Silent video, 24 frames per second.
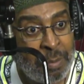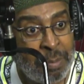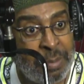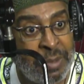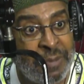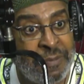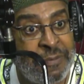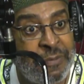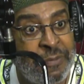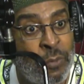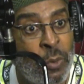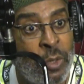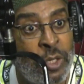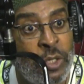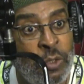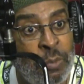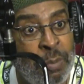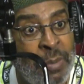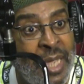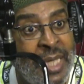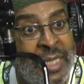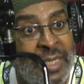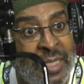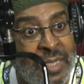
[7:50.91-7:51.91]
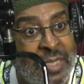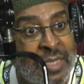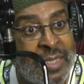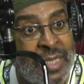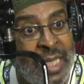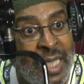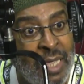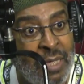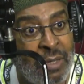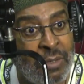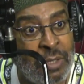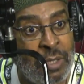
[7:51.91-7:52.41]
Before you make the
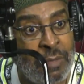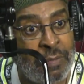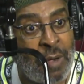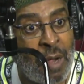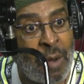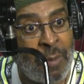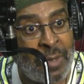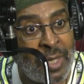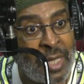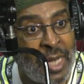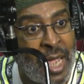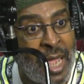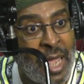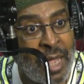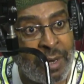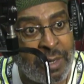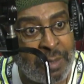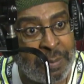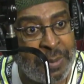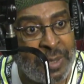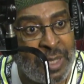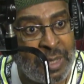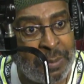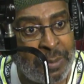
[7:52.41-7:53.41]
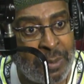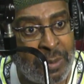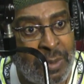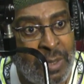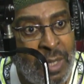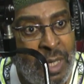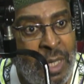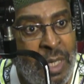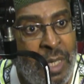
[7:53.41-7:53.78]
sale, you've already hired people.